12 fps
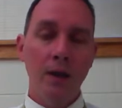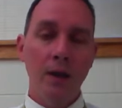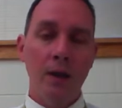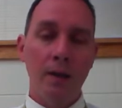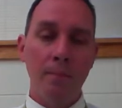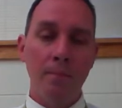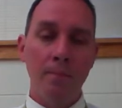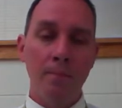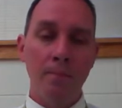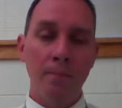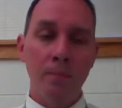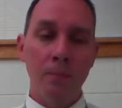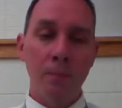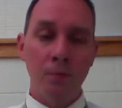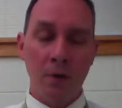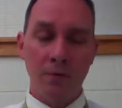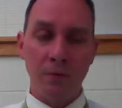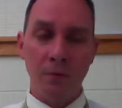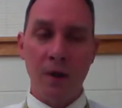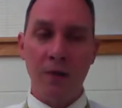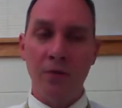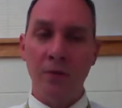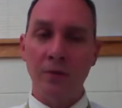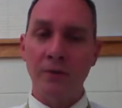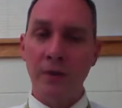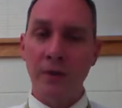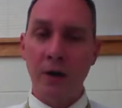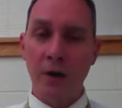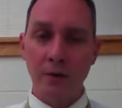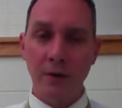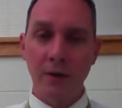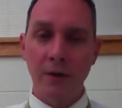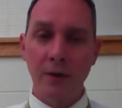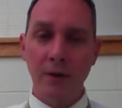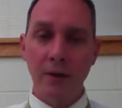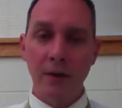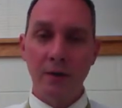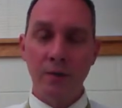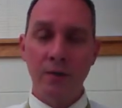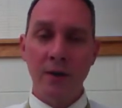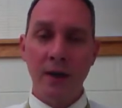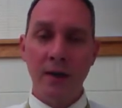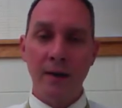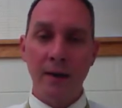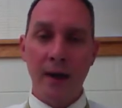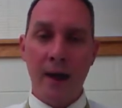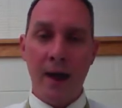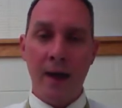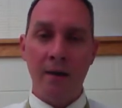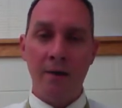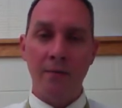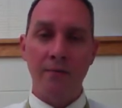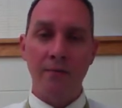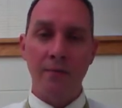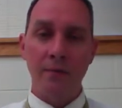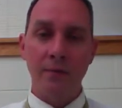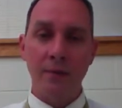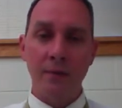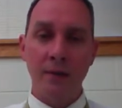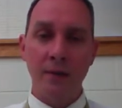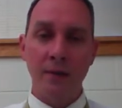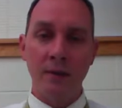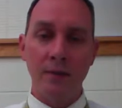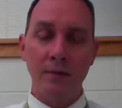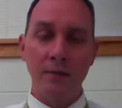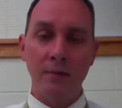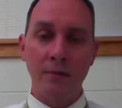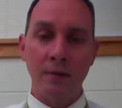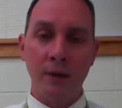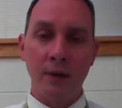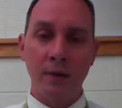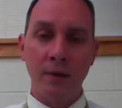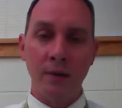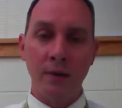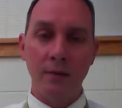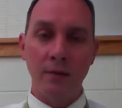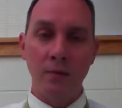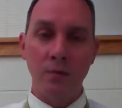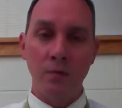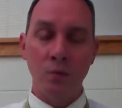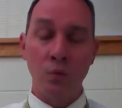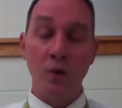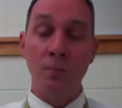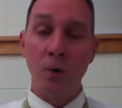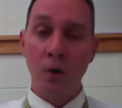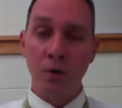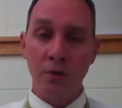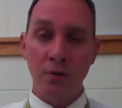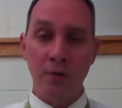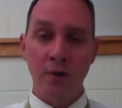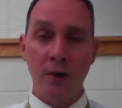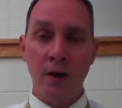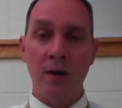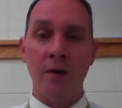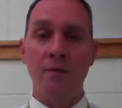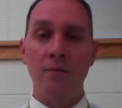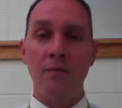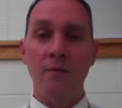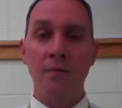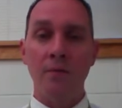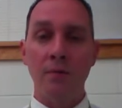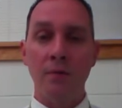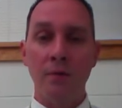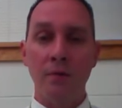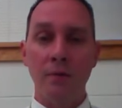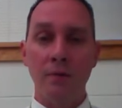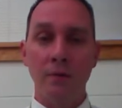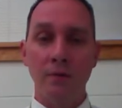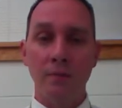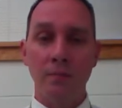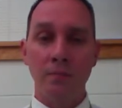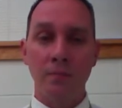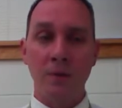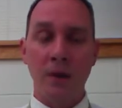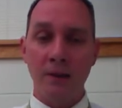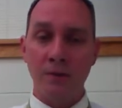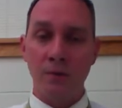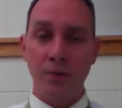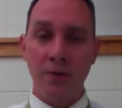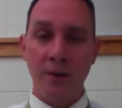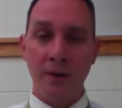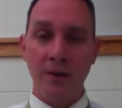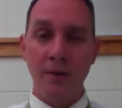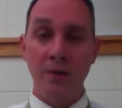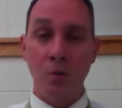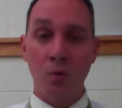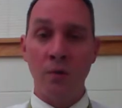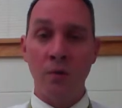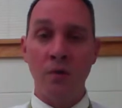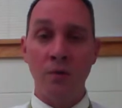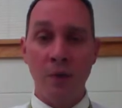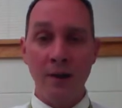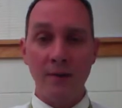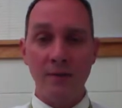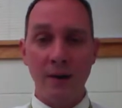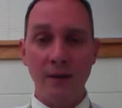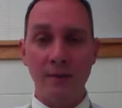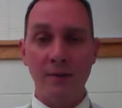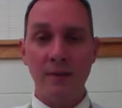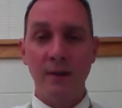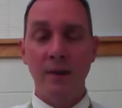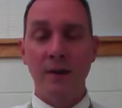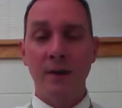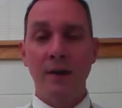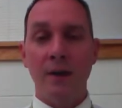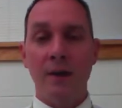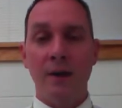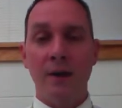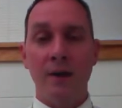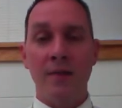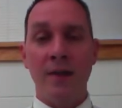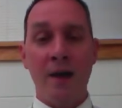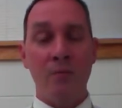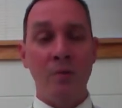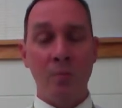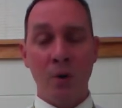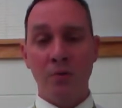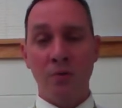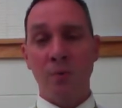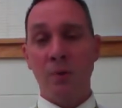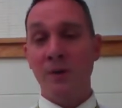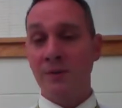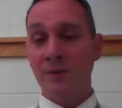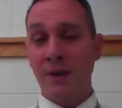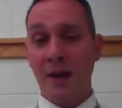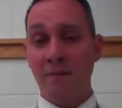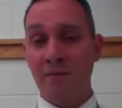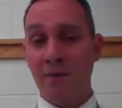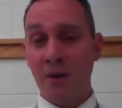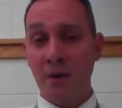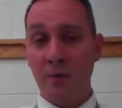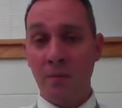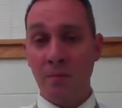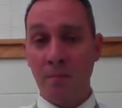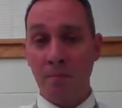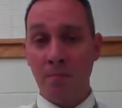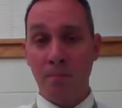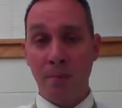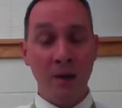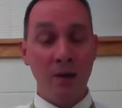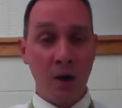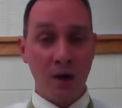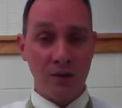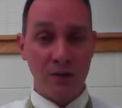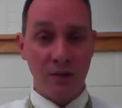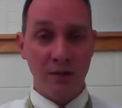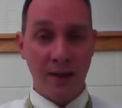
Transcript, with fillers: Um, roughly around 1300, you then have the uh, rebirth of classical thinking or the Renaissance. Uh, that rebirth brings a very big question